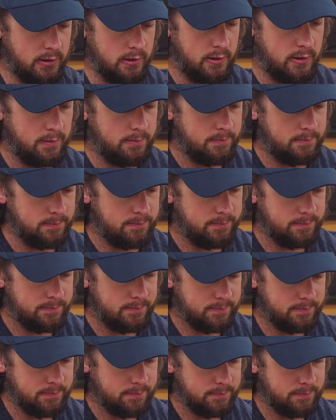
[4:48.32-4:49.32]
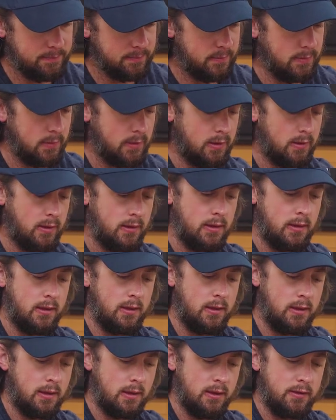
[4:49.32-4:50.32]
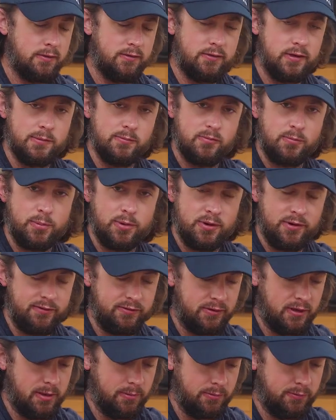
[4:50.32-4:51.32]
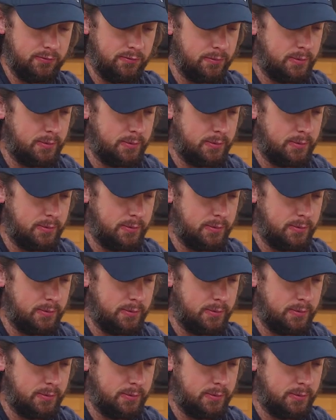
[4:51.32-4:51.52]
it up, and it seems pretty stable to